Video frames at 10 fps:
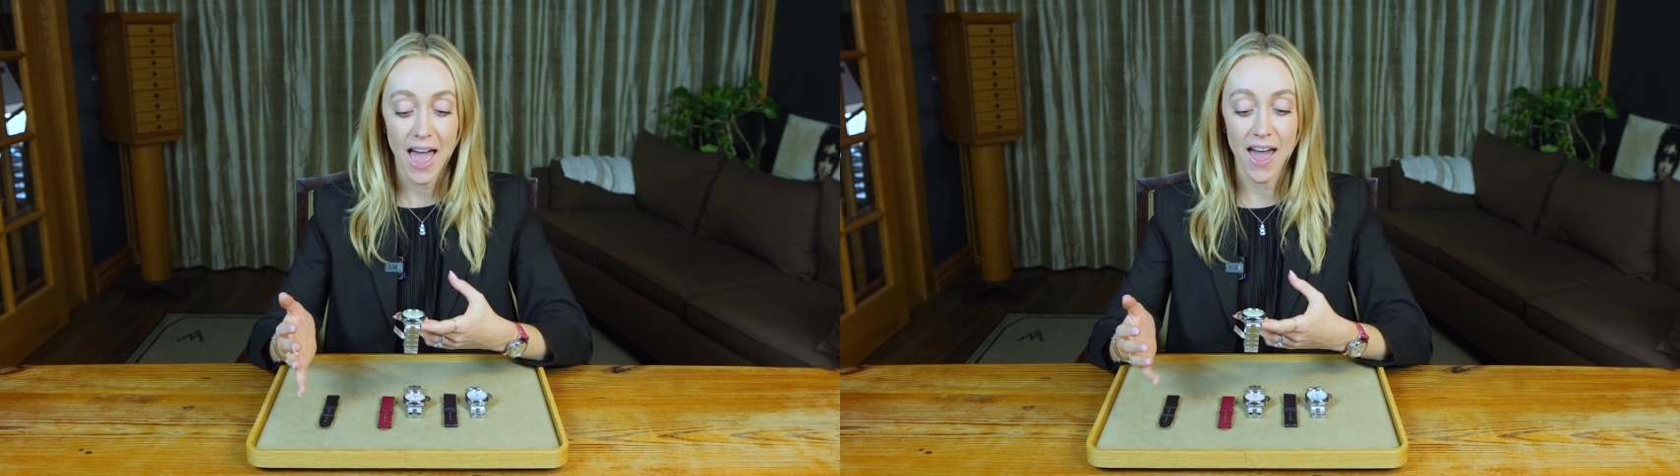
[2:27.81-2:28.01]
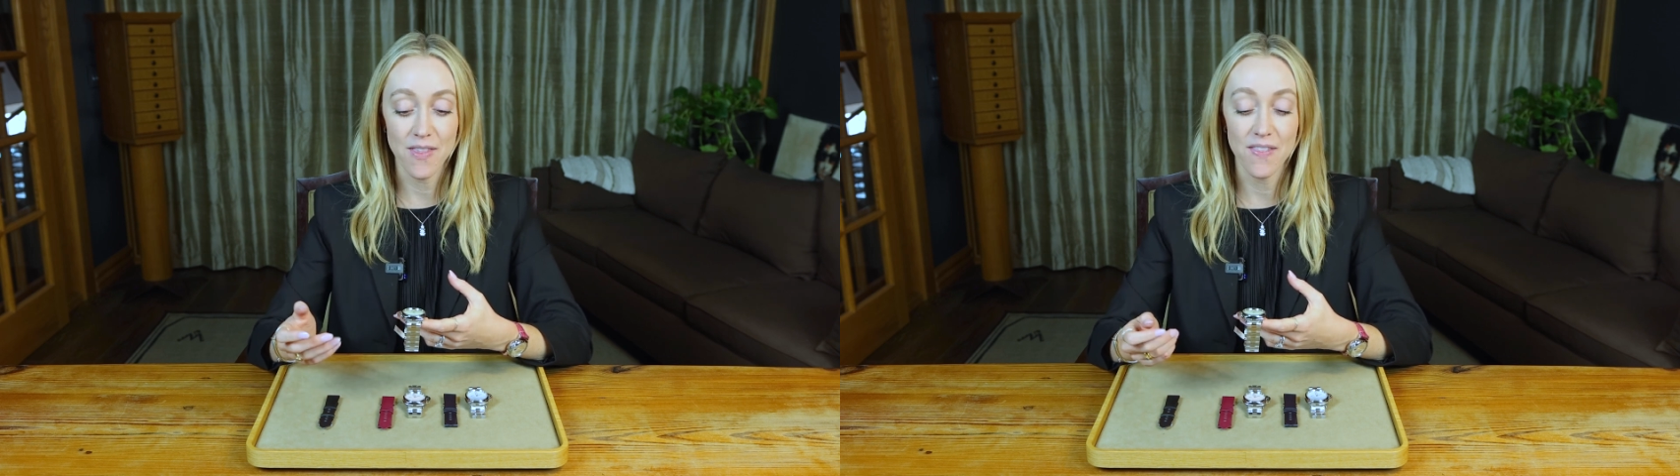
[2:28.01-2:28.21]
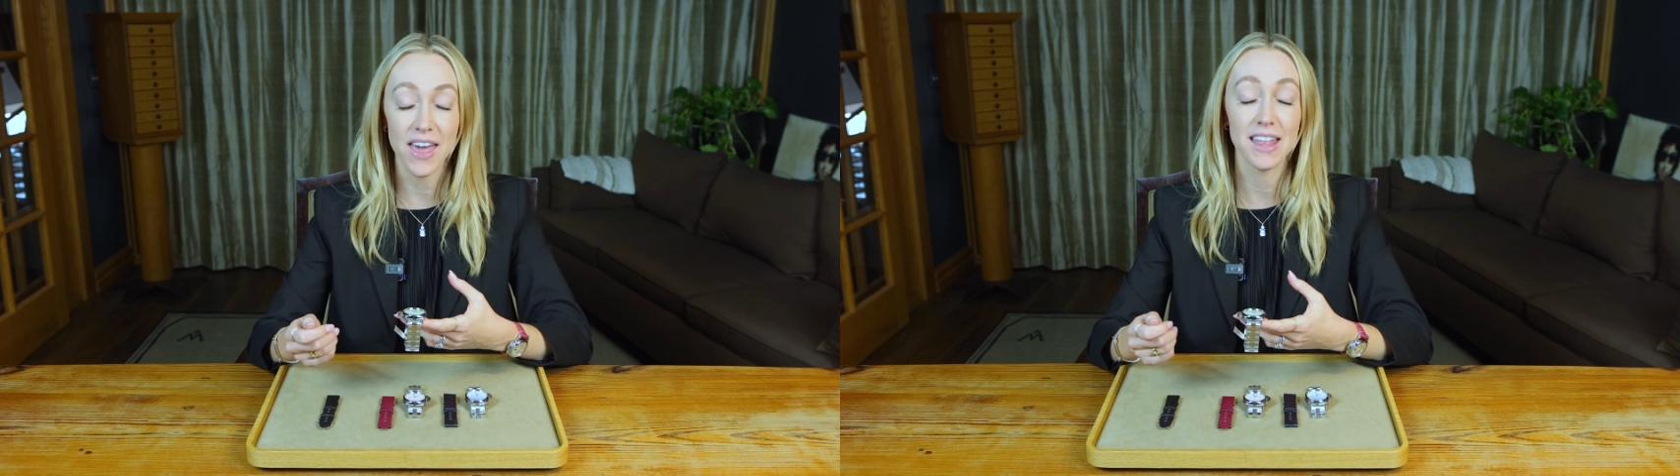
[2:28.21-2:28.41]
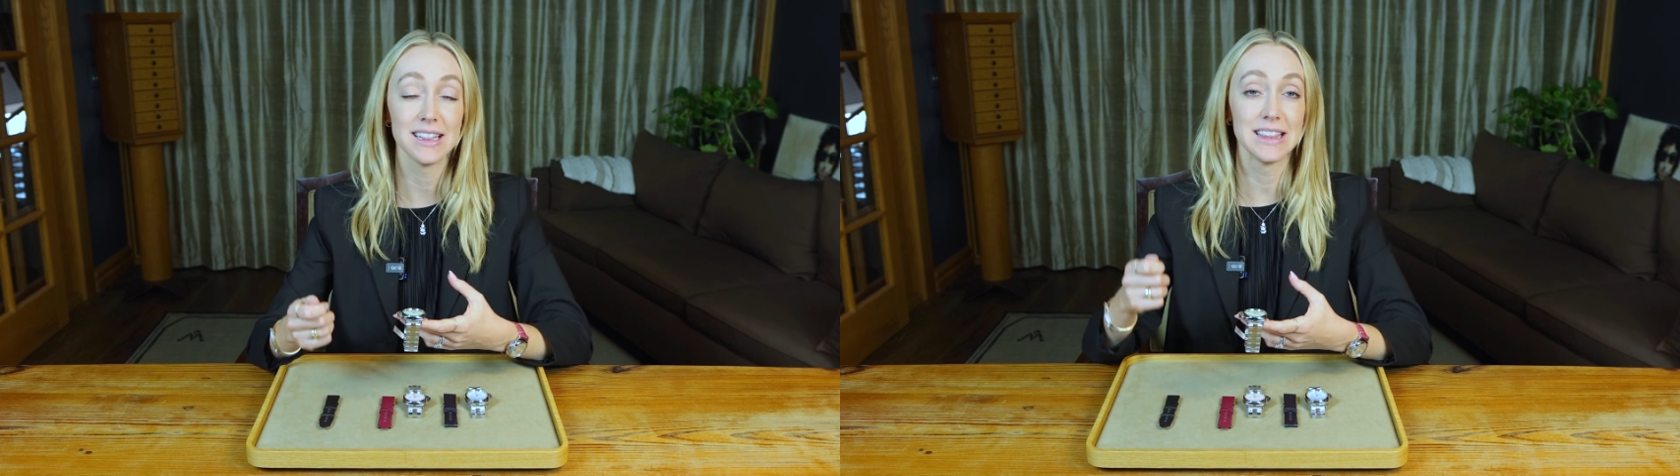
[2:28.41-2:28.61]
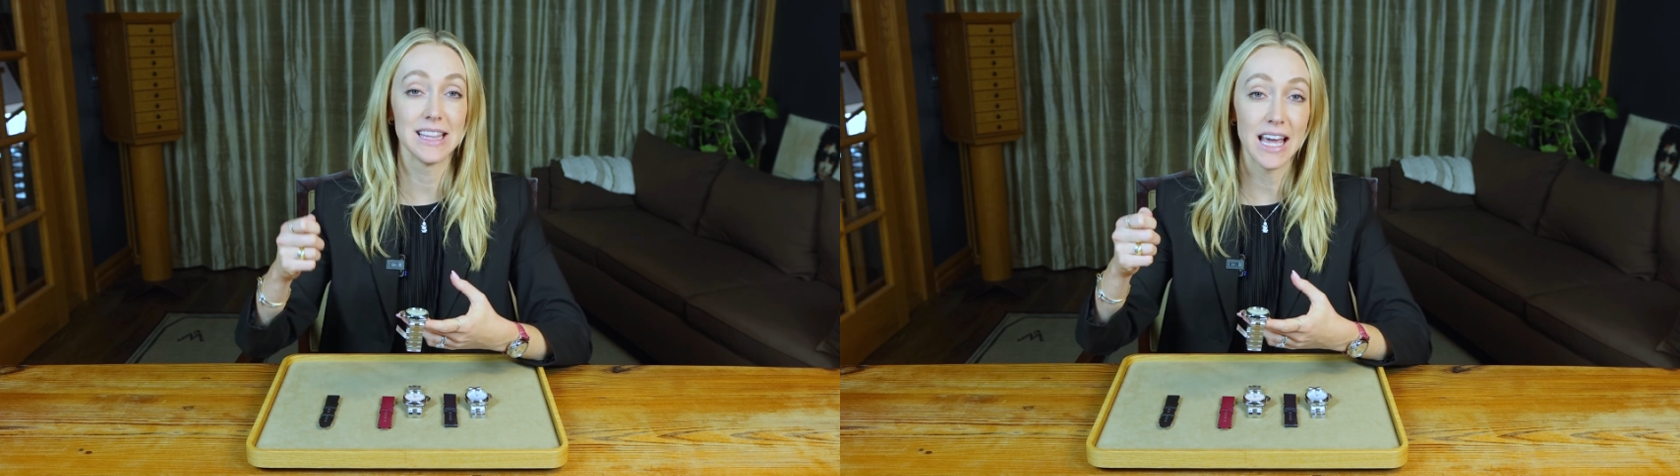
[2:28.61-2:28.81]
and then they
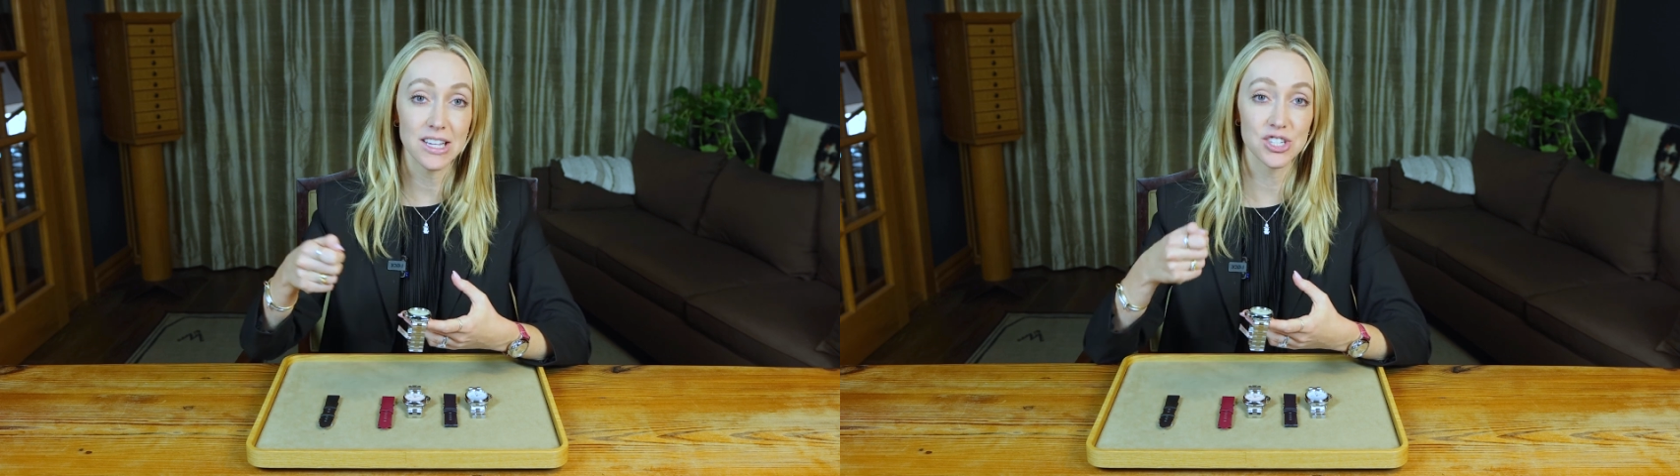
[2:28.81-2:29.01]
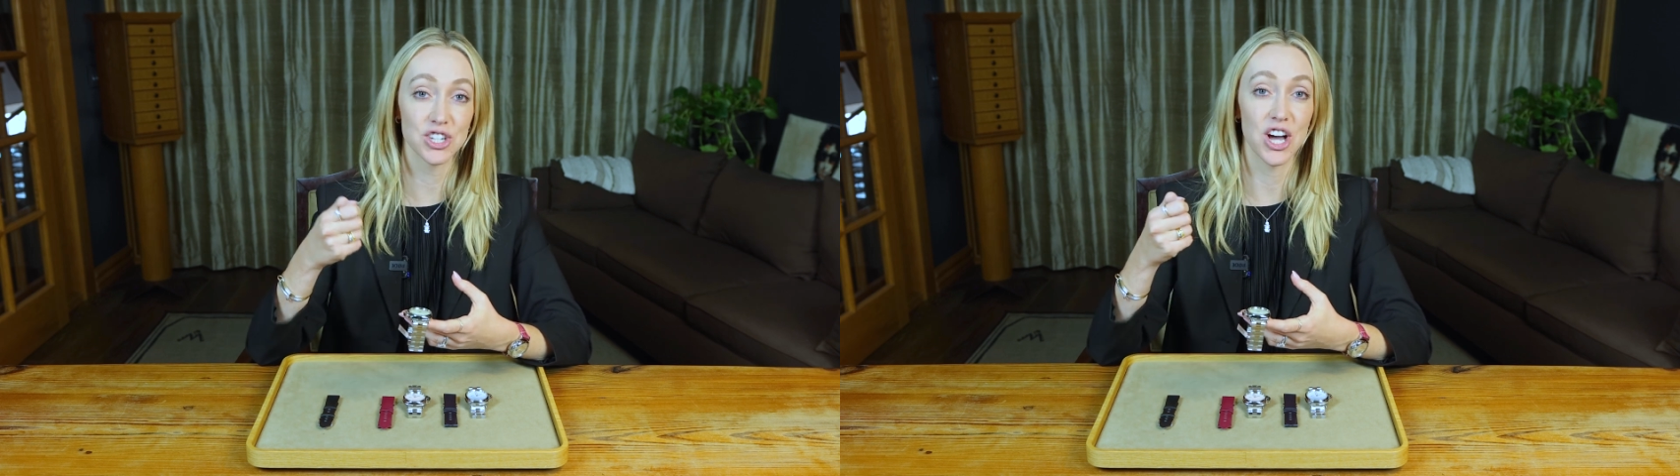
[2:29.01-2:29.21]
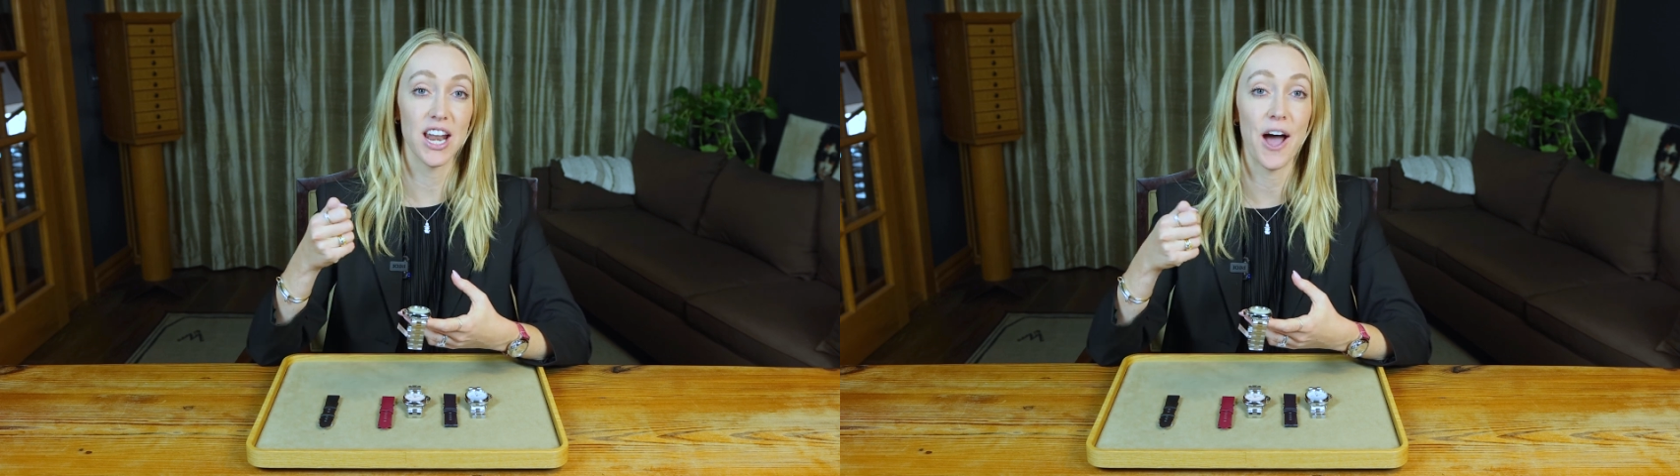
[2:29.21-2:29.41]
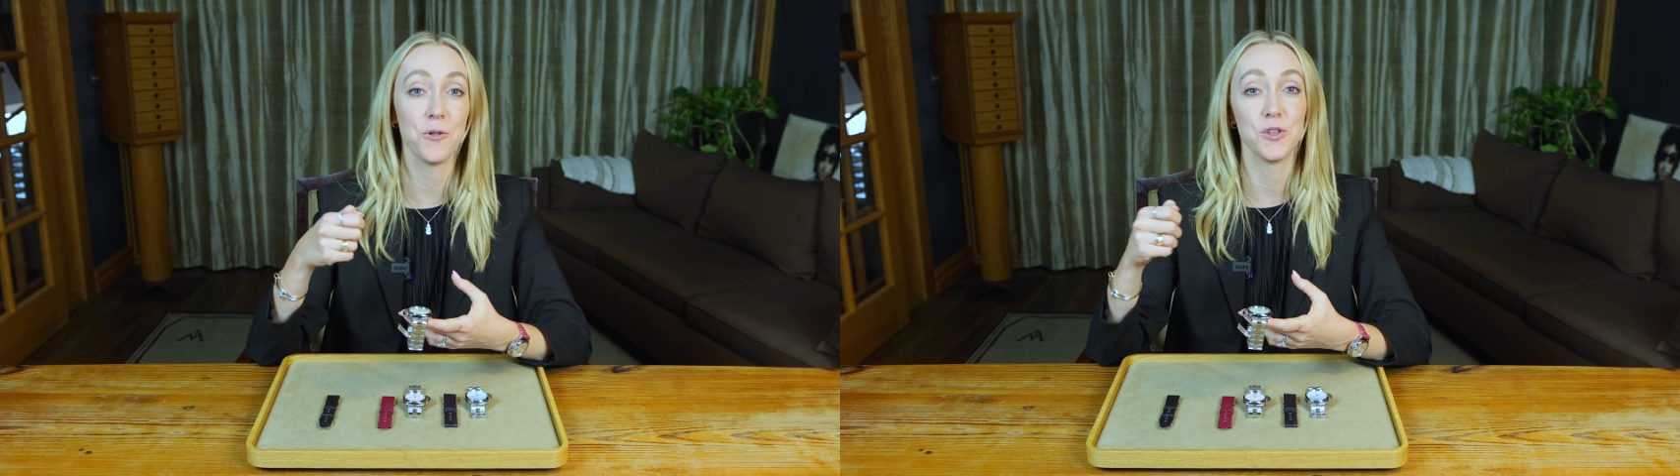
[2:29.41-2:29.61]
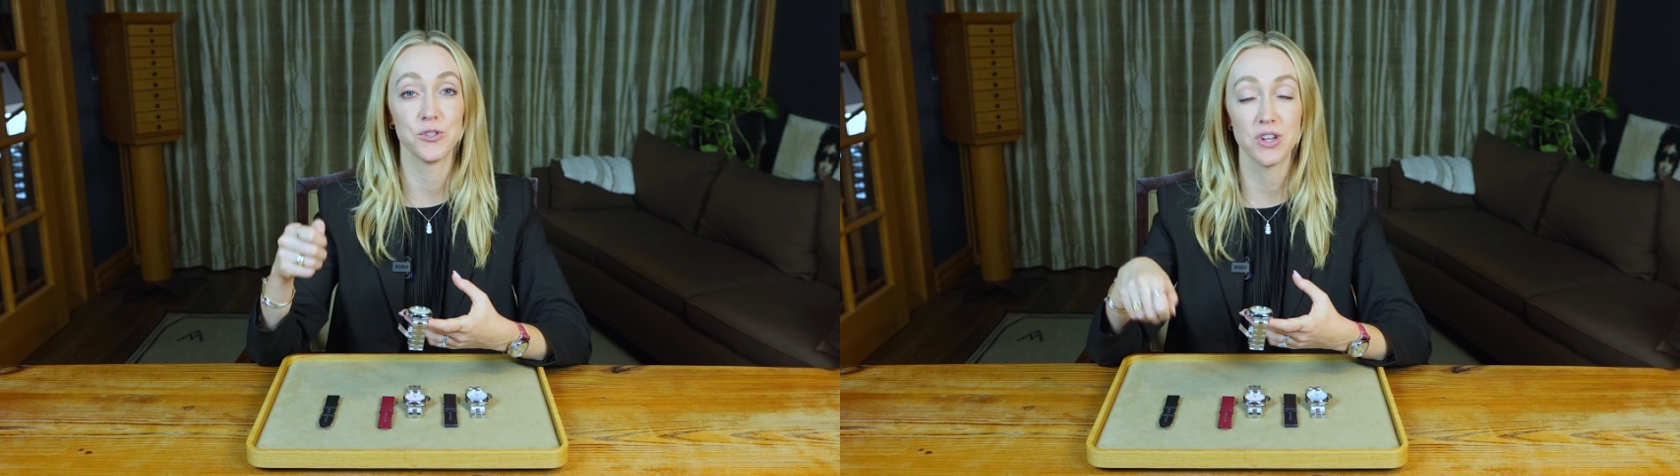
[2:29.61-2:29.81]
laser cut
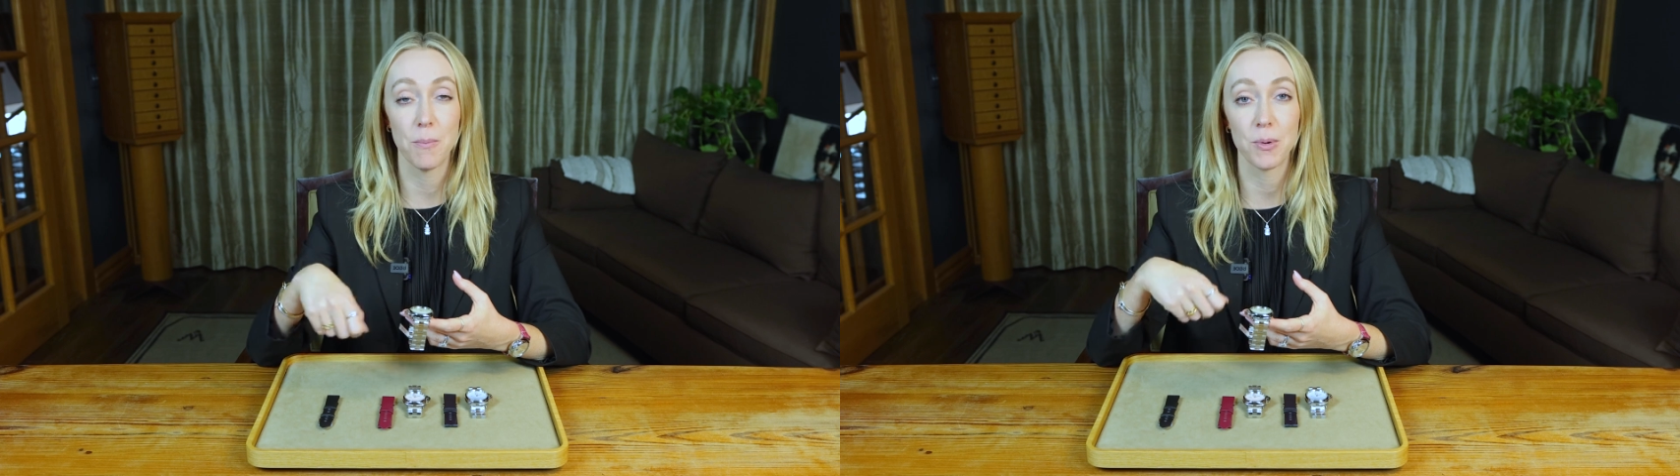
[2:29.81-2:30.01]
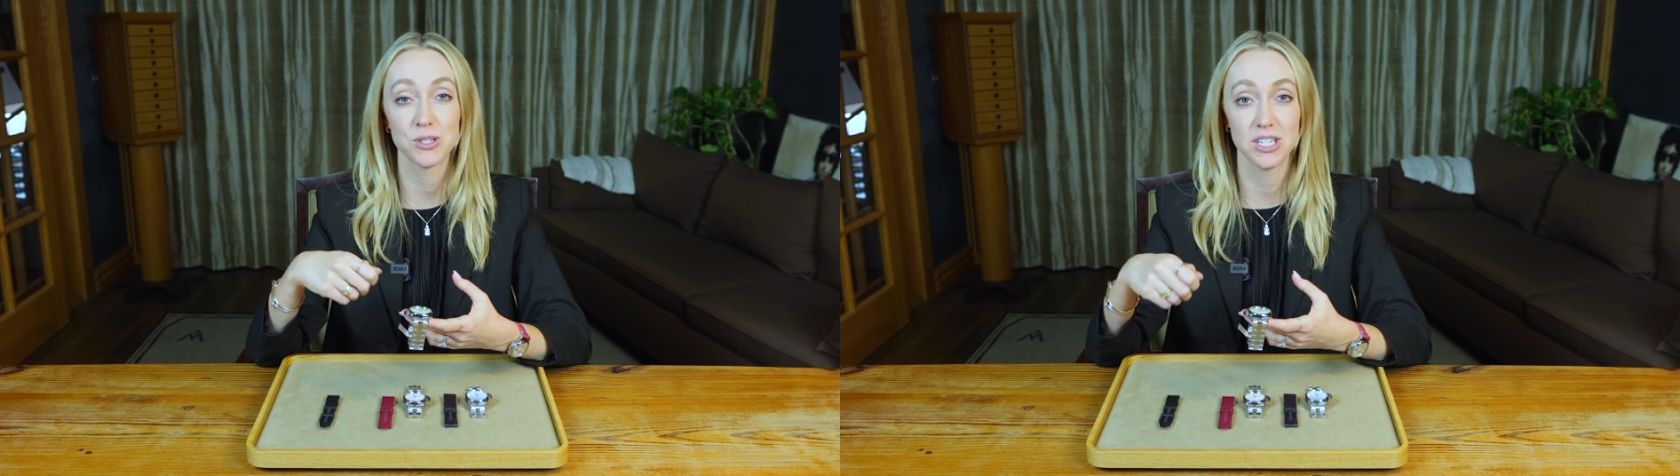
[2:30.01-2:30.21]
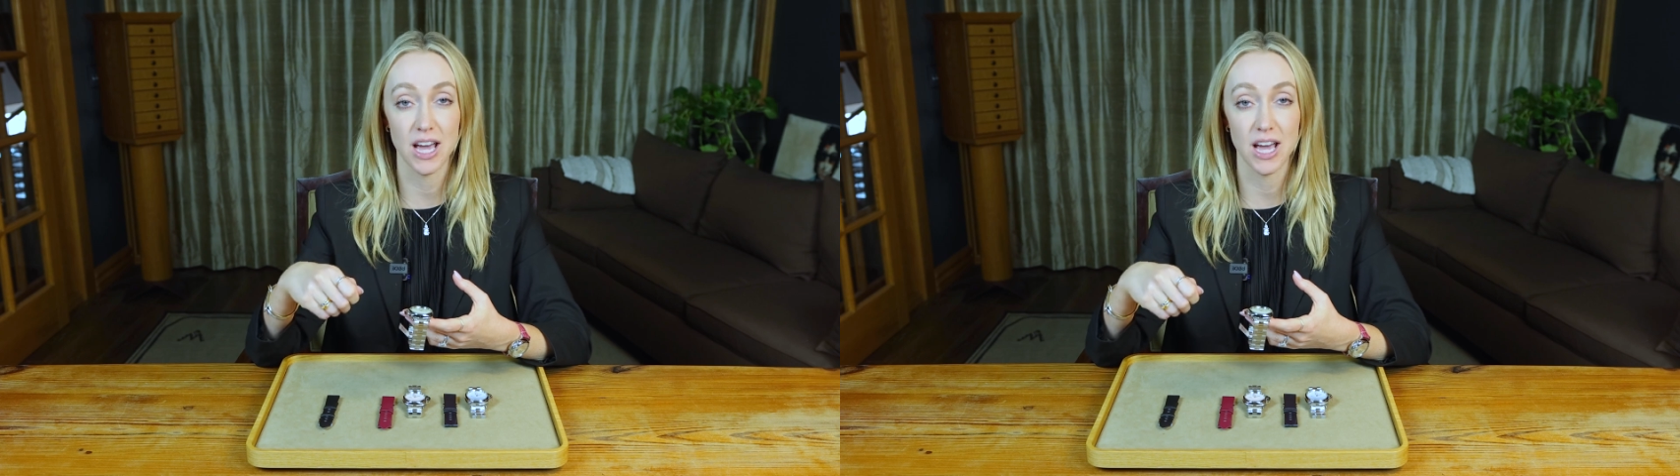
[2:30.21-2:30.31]
out those numbers and